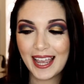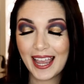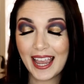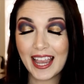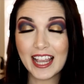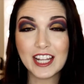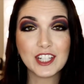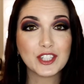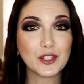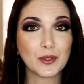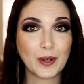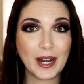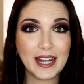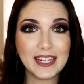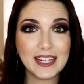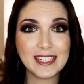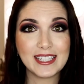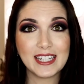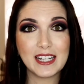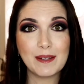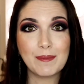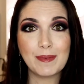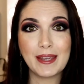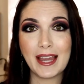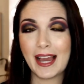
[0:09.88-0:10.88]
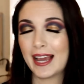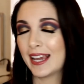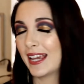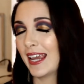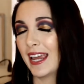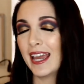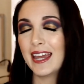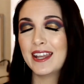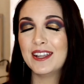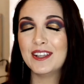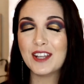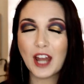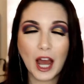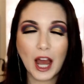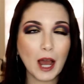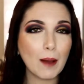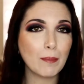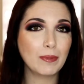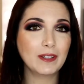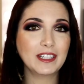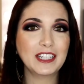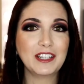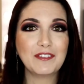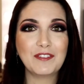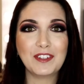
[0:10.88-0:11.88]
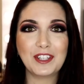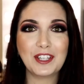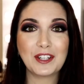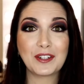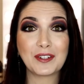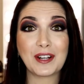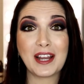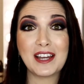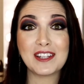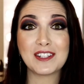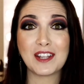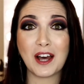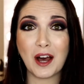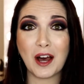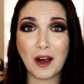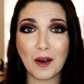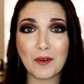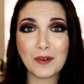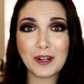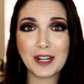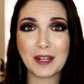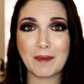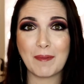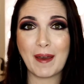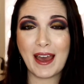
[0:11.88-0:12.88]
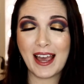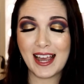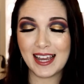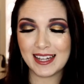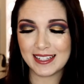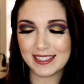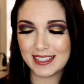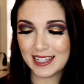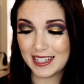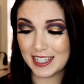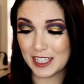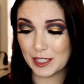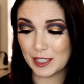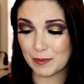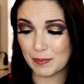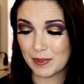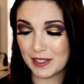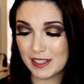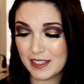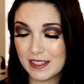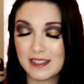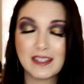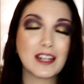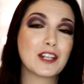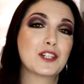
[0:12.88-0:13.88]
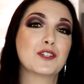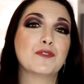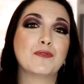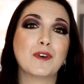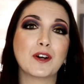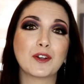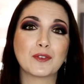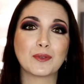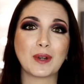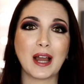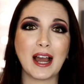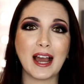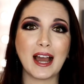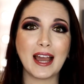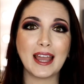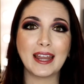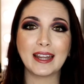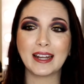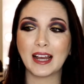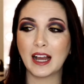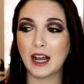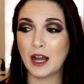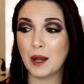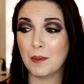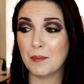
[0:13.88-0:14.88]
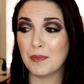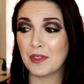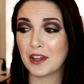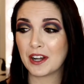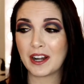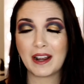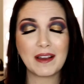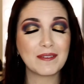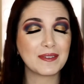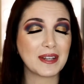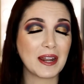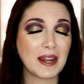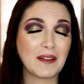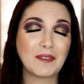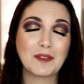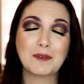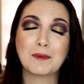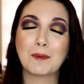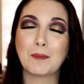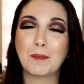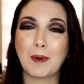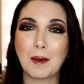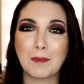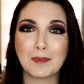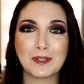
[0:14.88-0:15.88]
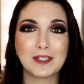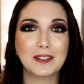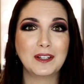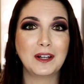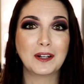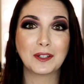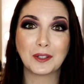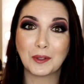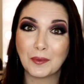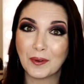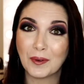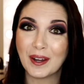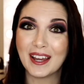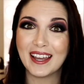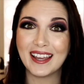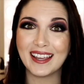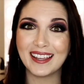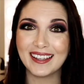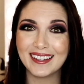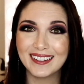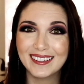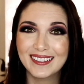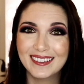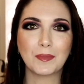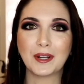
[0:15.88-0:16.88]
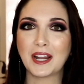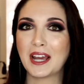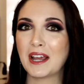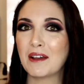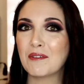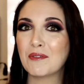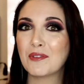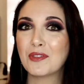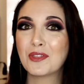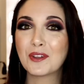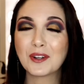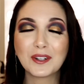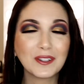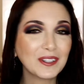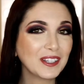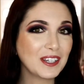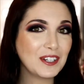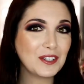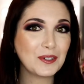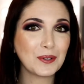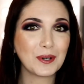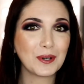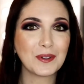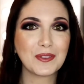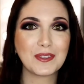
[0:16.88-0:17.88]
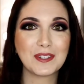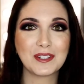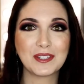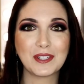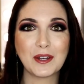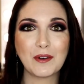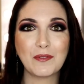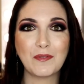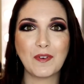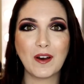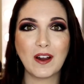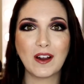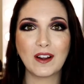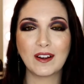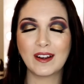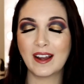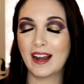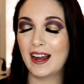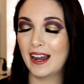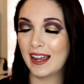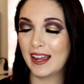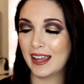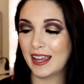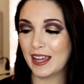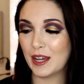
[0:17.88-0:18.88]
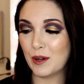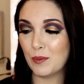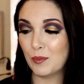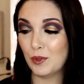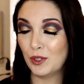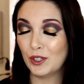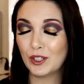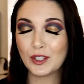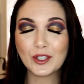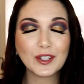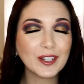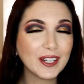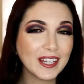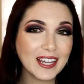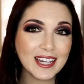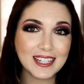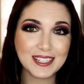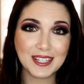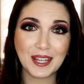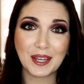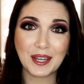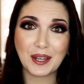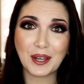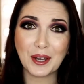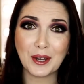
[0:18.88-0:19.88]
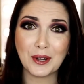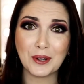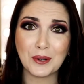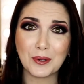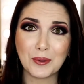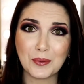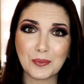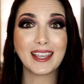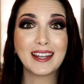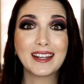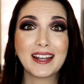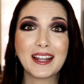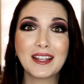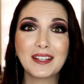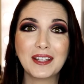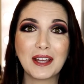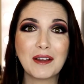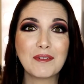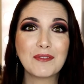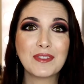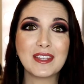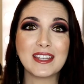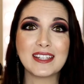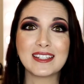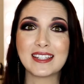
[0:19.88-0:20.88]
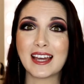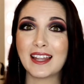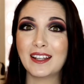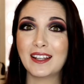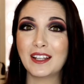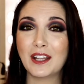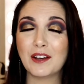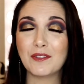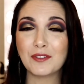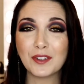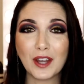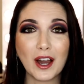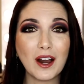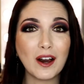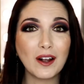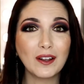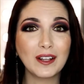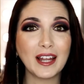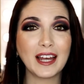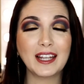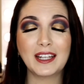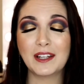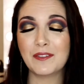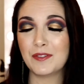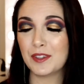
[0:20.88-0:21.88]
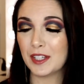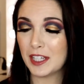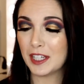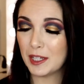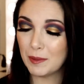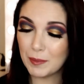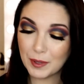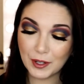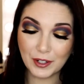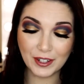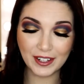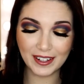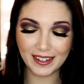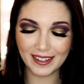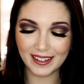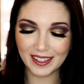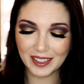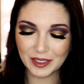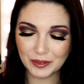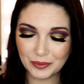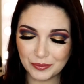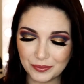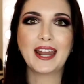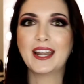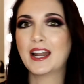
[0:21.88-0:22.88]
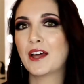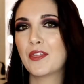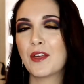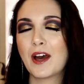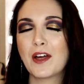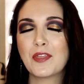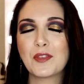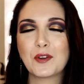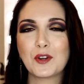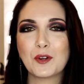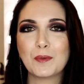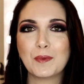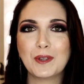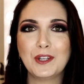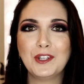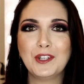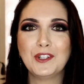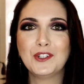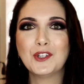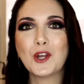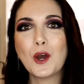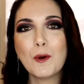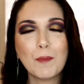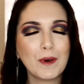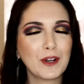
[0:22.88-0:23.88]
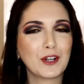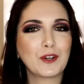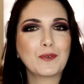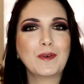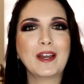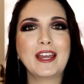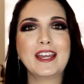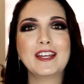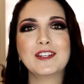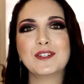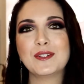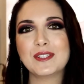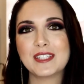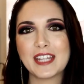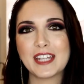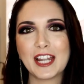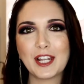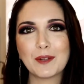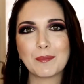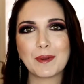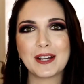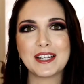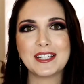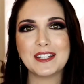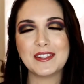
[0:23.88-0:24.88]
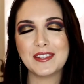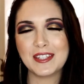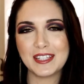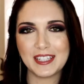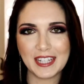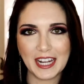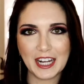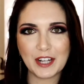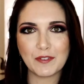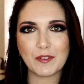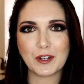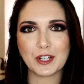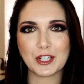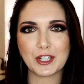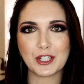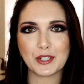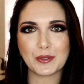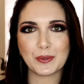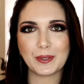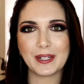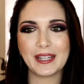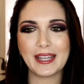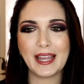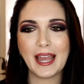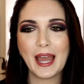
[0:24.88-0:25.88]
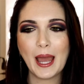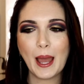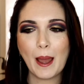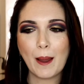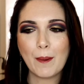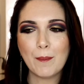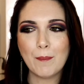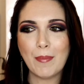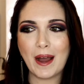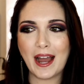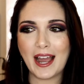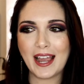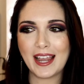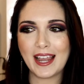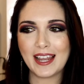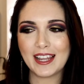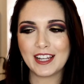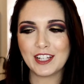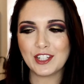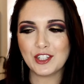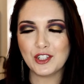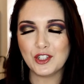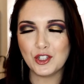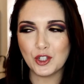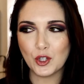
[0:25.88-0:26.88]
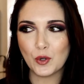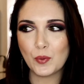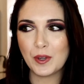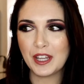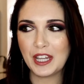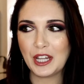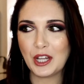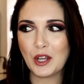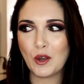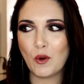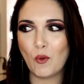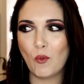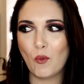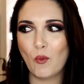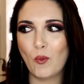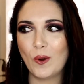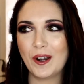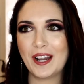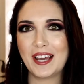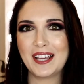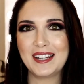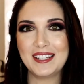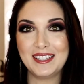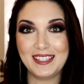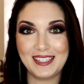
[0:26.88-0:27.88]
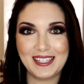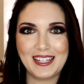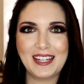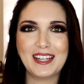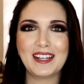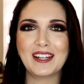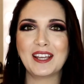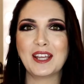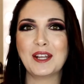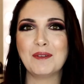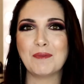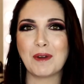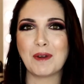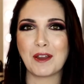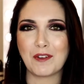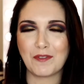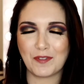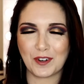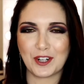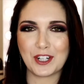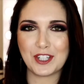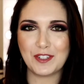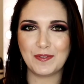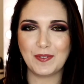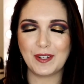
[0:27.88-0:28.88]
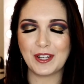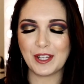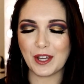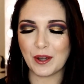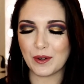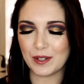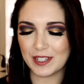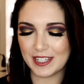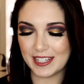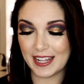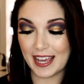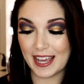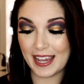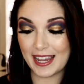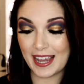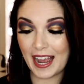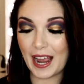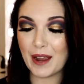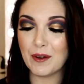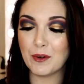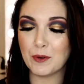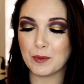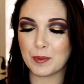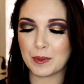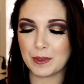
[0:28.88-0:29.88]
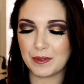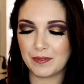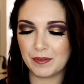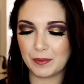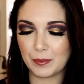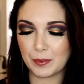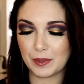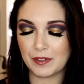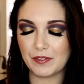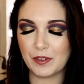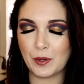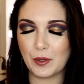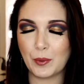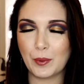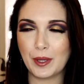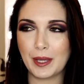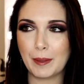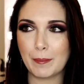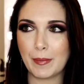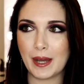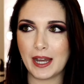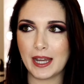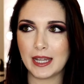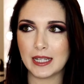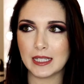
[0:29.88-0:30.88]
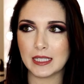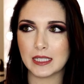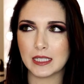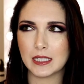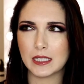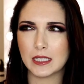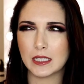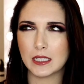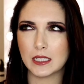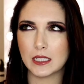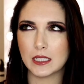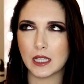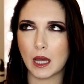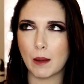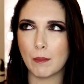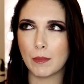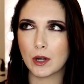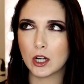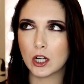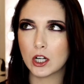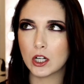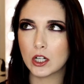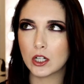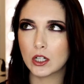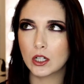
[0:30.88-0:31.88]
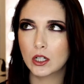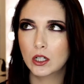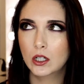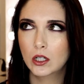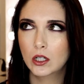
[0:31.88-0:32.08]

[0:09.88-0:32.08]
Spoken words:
is crazy to me. I cannot believe a year has already passed. It has been such a fun ride. There have definitely been bumps along the way, but I have thoroughly enjoyed this so far. I am learning as I go, and I love this. I love y'all, I love the community, and I thought there would be no better way to celebrate this anniversary by doing what I did in my first video. Today I will be reviewing my summer